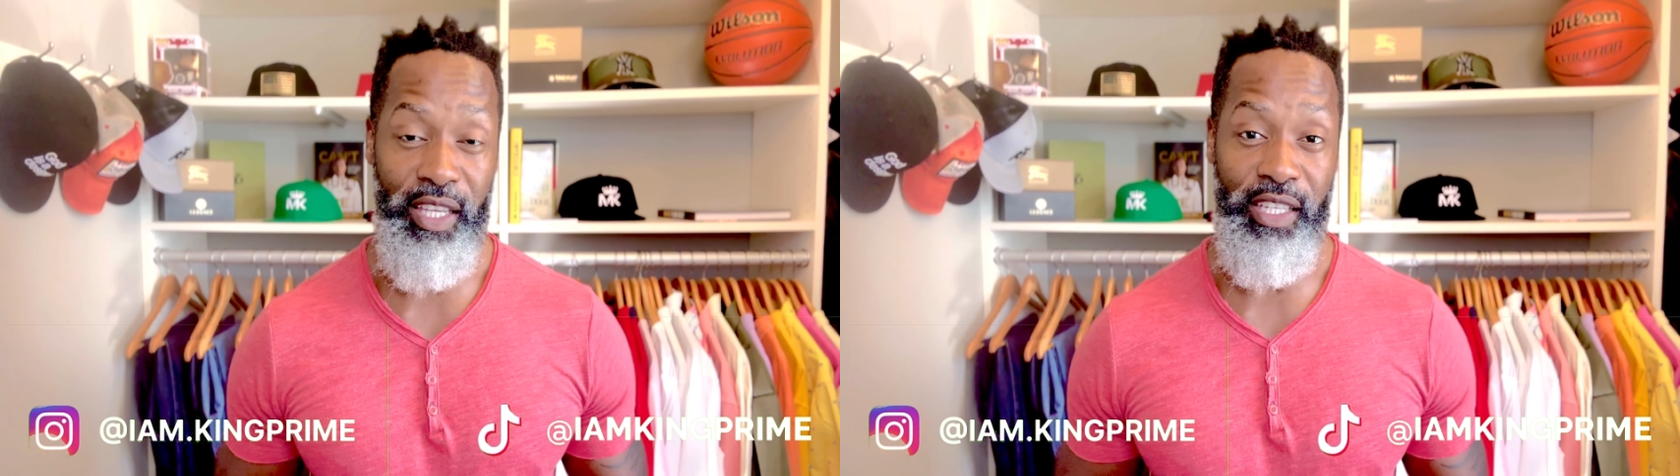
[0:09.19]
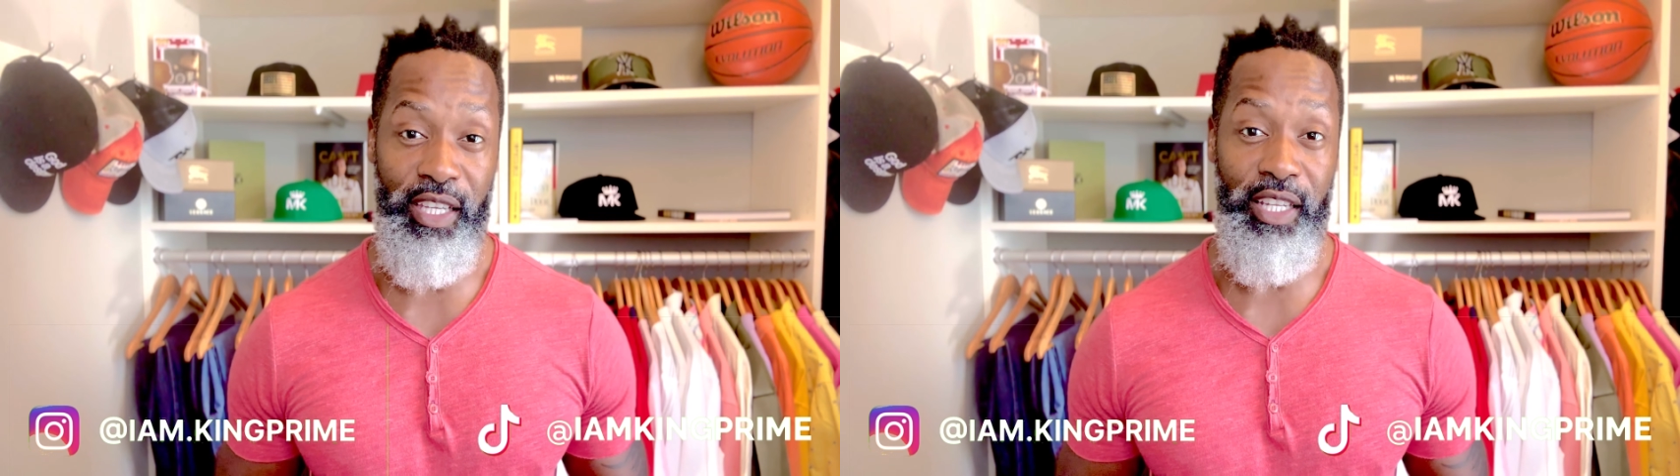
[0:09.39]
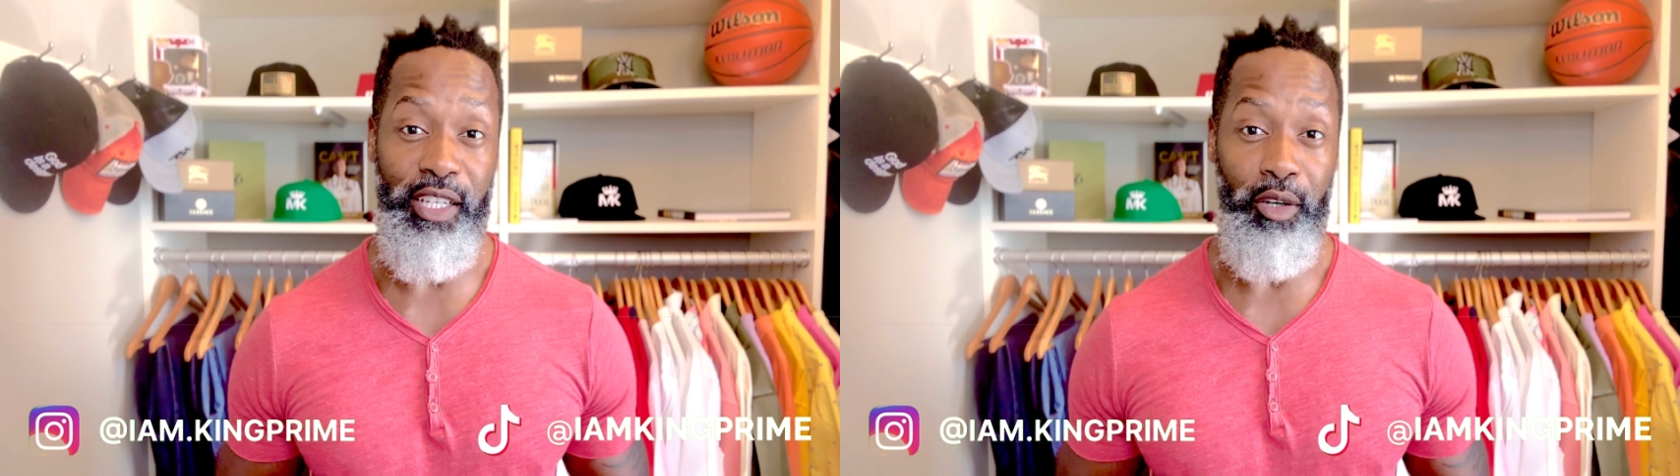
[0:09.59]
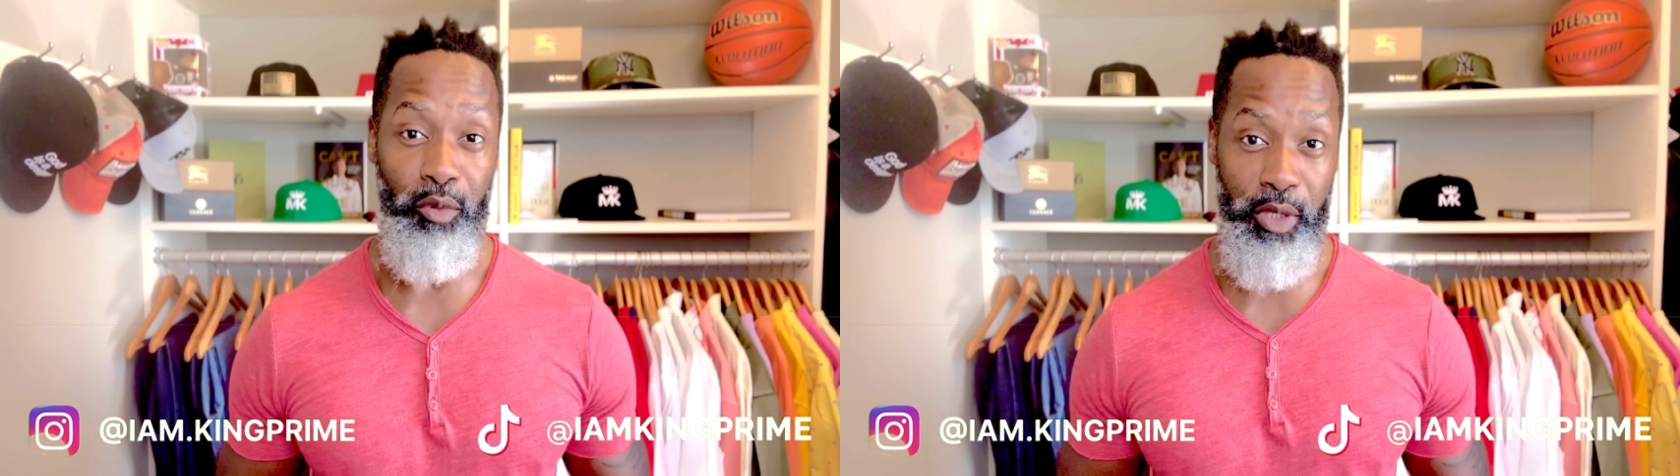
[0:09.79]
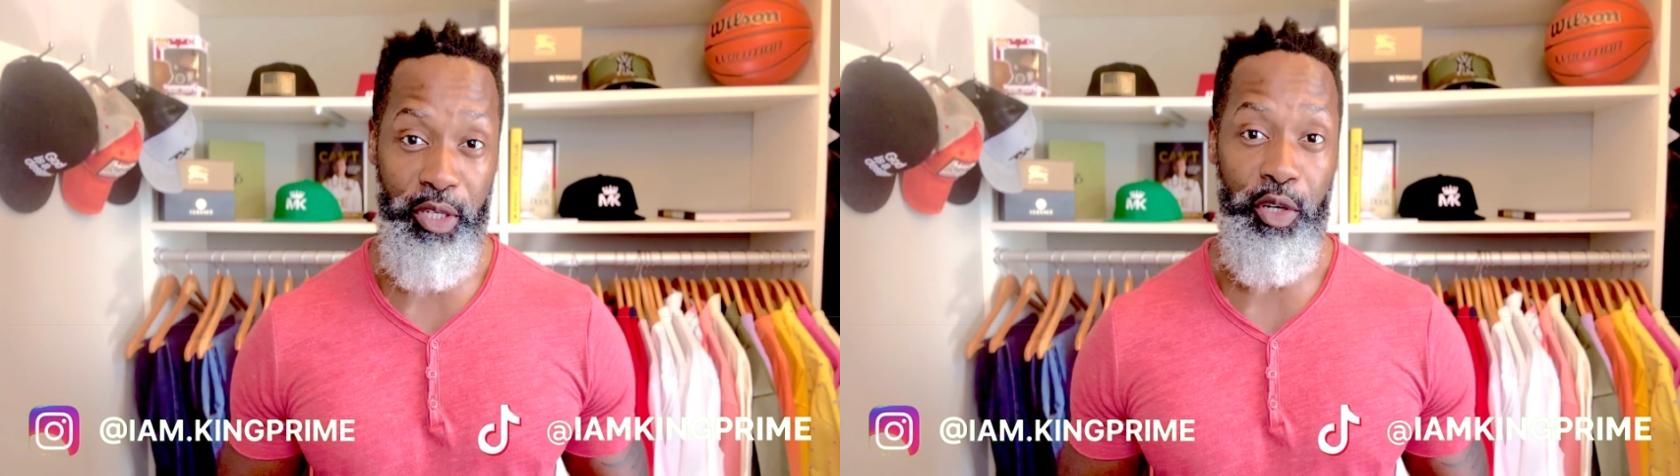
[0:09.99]
and getting a
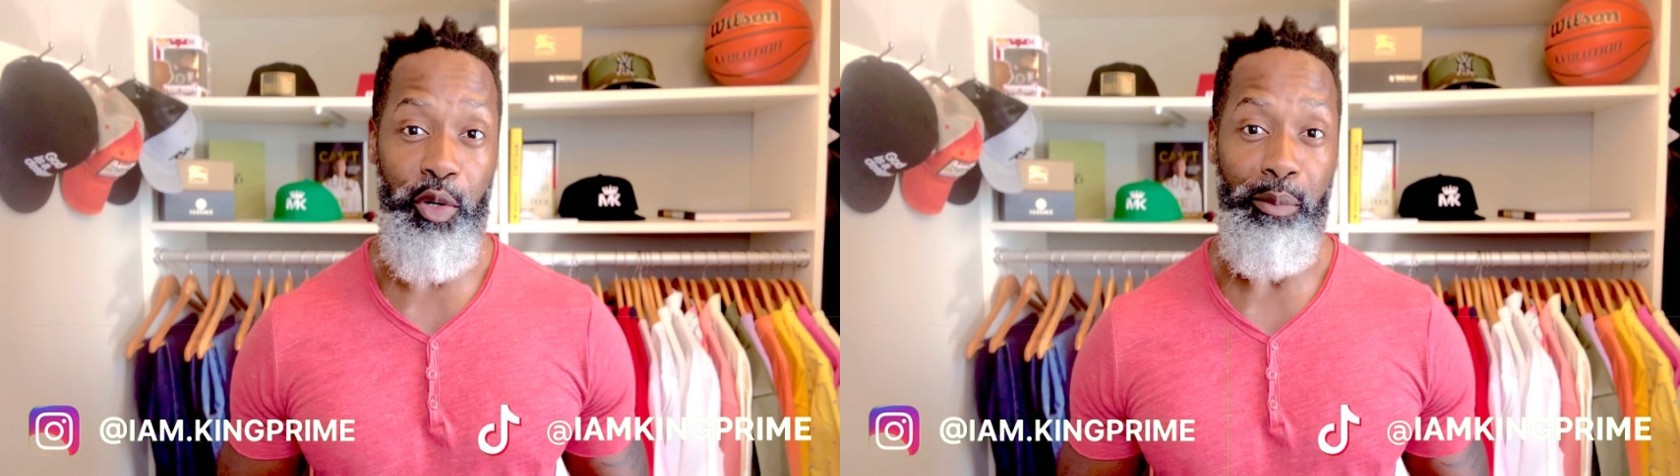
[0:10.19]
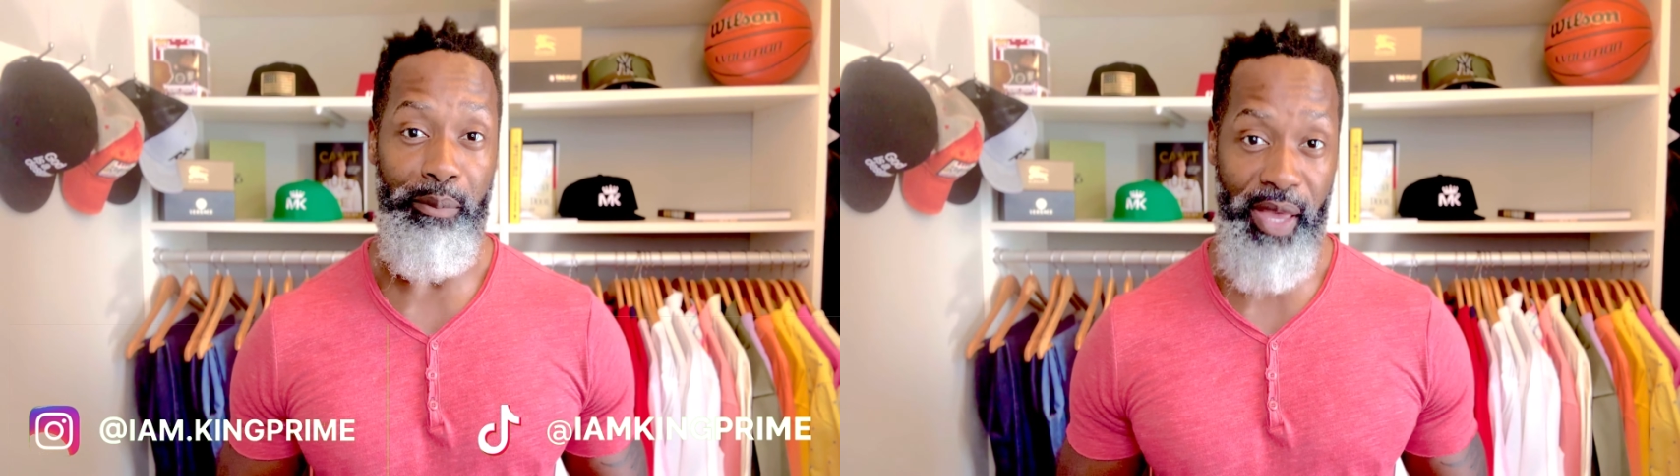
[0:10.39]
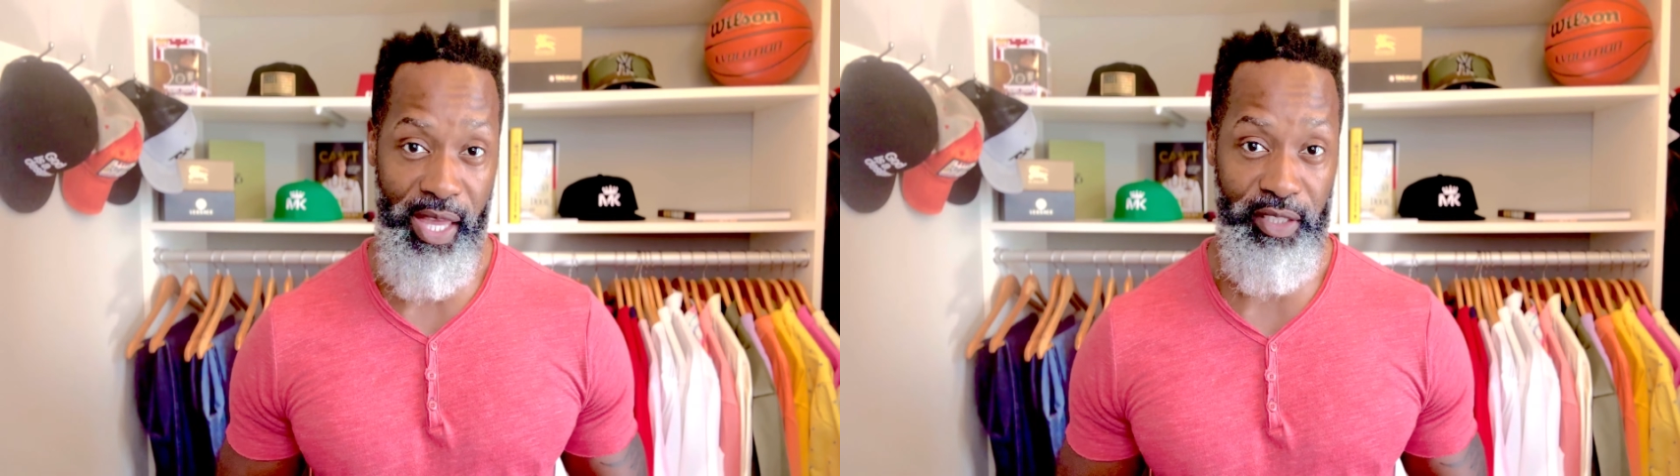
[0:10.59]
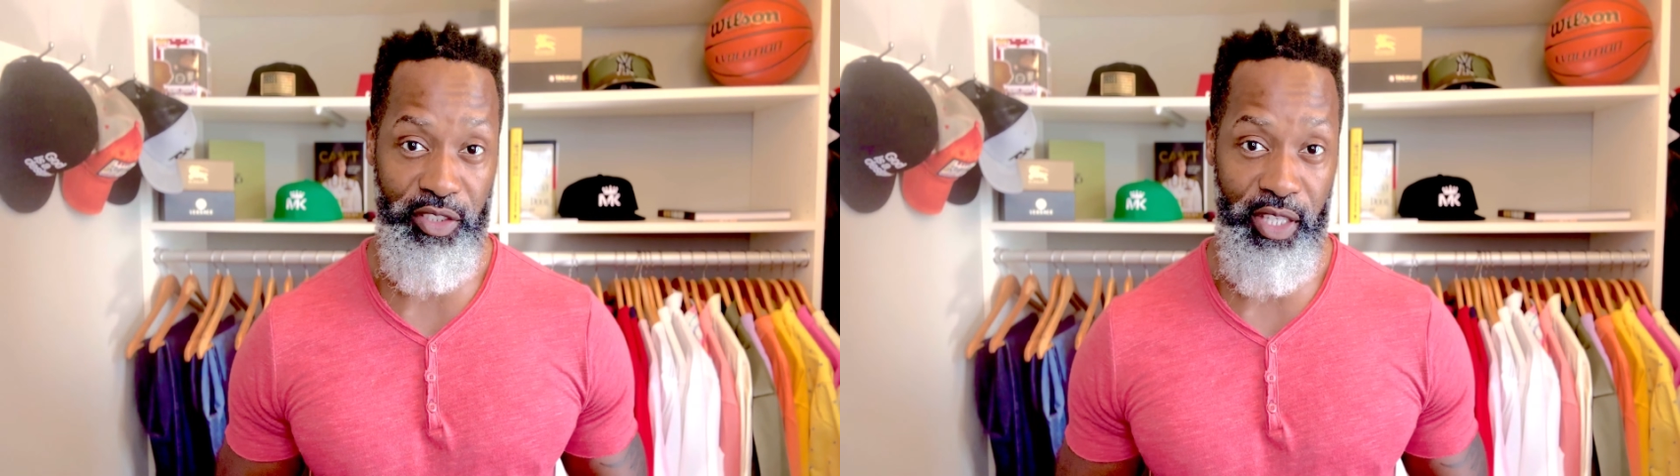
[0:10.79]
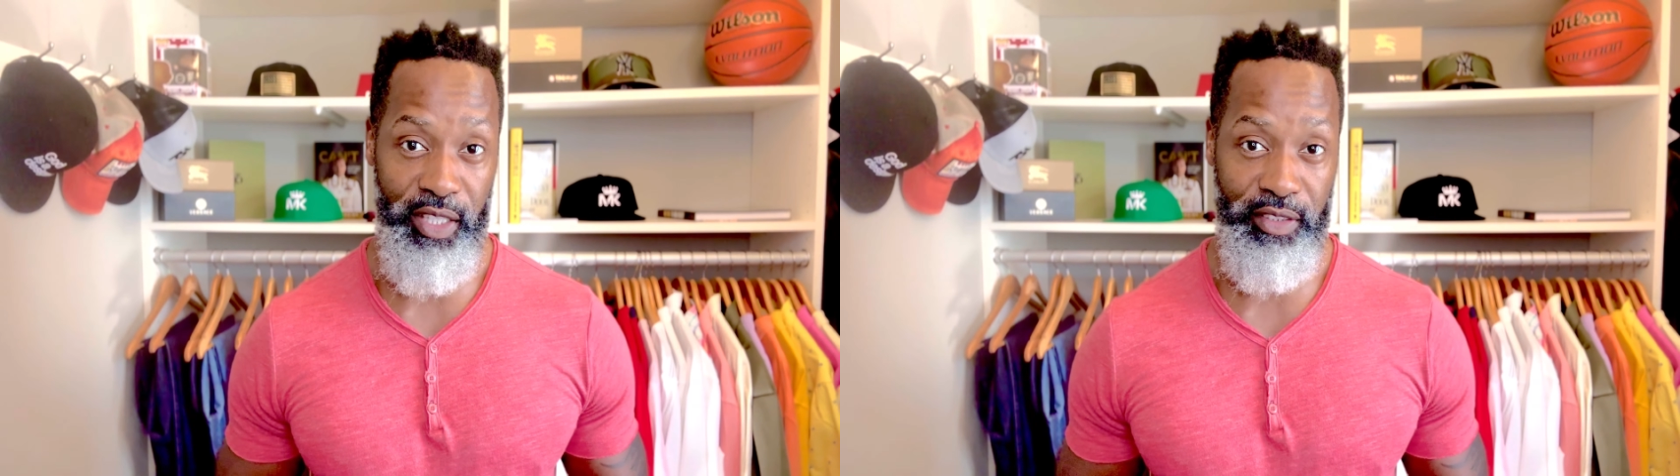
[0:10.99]
real man
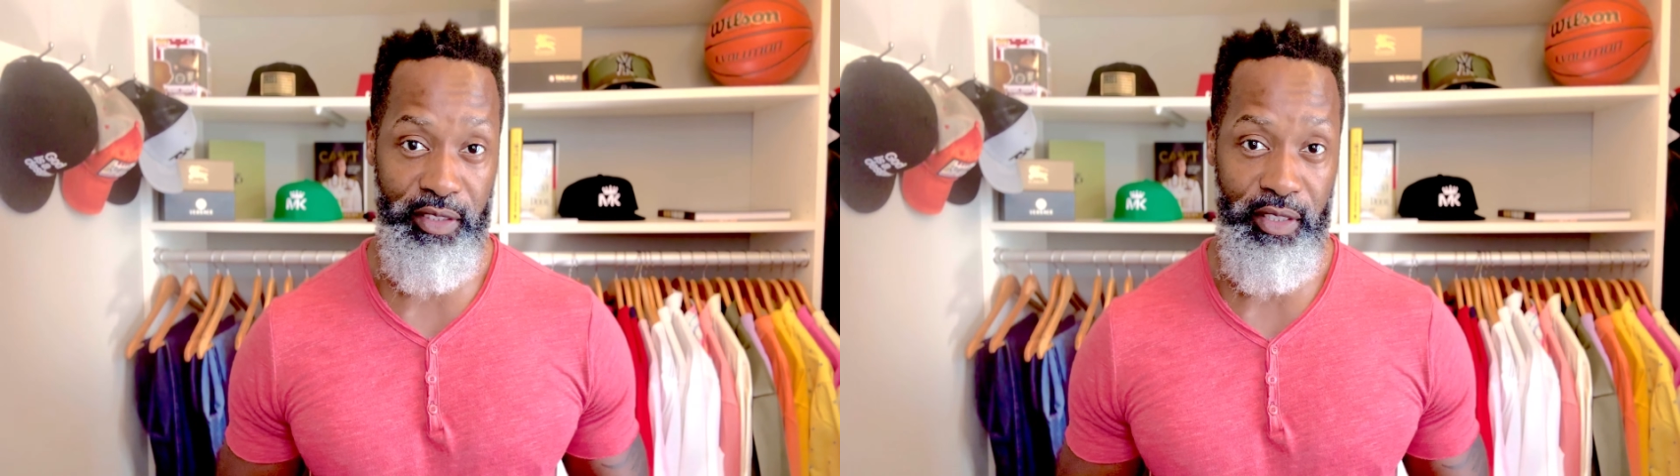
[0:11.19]
chest.